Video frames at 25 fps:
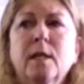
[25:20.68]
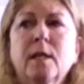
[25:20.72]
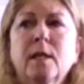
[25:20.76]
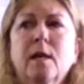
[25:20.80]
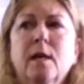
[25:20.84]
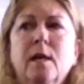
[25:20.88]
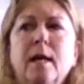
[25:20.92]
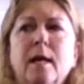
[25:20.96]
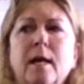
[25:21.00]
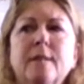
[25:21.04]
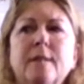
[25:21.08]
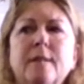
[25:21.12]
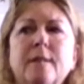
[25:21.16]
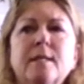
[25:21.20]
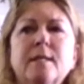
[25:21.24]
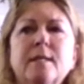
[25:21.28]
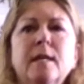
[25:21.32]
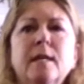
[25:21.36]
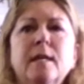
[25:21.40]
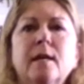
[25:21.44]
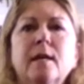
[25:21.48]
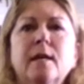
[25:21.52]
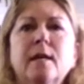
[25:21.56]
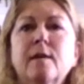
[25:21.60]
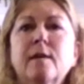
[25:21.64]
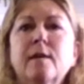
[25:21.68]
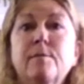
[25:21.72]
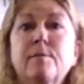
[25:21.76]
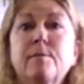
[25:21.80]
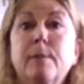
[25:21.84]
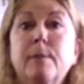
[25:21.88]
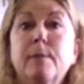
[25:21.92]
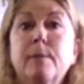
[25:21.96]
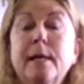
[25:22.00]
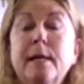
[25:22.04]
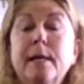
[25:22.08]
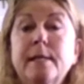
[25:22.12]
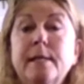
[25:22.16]
And see if
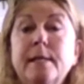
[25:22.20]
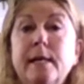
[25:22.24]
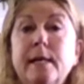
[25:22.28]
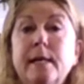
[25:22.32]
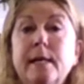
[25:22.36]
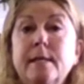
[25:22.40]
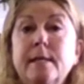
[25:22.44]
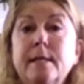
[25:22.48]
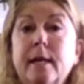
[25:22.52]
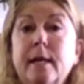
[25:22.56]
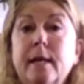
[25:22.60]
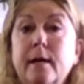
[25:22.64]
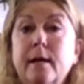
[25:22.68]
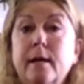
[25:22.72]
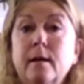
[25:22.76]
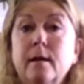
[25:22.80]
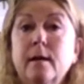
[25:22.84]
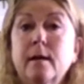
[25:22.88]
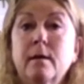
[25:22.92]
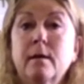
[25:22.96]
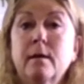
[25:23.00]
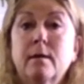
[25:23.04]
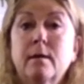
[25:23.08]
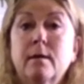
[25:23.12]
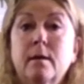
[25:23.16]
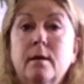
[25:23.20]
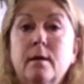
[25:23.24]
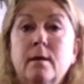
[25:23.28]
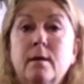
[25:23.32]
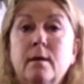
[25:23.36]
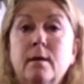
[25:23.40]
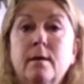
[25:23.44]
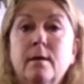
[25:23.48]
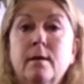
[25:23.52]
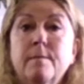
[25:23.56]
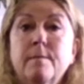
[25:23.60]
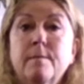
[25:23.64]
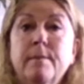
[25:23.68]
by day 10,
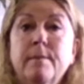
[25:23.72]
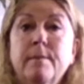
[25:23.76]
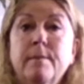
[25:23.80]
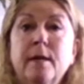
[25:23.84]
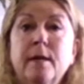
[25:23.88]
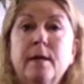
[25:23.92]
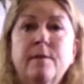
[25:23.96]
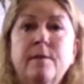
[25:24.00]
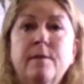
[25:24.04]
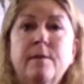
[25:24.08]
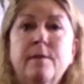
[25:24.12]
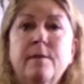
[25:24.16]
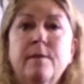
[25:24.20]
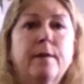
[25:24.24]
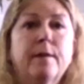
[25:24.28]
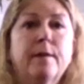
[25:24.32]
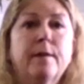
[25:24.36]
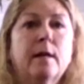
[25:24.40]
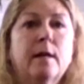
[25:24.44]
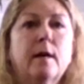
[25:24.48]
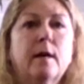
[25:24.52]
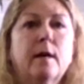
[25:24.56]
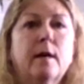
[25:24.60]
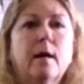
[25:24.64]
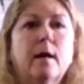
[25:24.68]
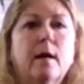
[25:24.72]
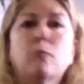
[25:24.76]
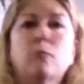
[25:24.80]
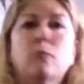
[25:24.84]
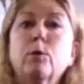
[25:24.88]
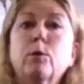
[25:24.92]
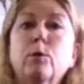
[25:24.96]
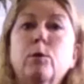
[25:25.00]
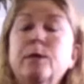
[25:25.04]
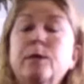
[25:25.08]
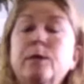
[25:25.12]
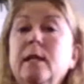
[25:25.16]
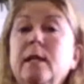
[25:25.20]
if the
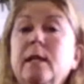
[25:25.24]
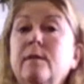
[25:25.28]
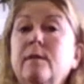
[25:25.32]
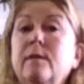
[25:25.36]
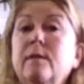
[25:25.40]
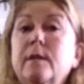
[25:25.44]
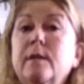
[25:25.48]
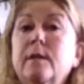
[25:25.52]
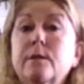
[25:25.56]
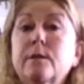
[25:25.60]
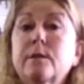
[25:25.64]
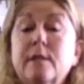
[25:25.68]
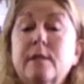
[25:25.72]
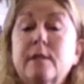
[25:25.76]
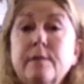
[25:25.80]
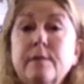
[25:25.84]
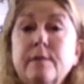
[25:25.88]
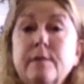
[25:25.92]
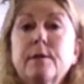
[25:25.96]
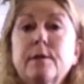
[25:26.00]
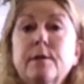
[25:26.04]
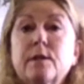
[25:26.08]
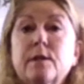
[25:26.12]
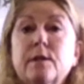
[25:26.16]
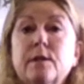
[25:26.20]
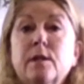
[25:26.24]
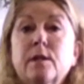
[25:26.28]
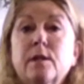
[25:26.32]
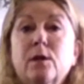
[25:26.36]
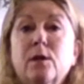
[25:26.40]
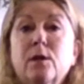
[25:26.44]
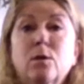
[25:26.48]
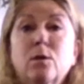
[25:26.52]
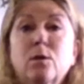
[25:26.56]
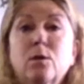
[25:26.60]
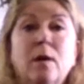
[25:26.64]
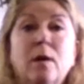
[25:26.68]
routine feels different to you.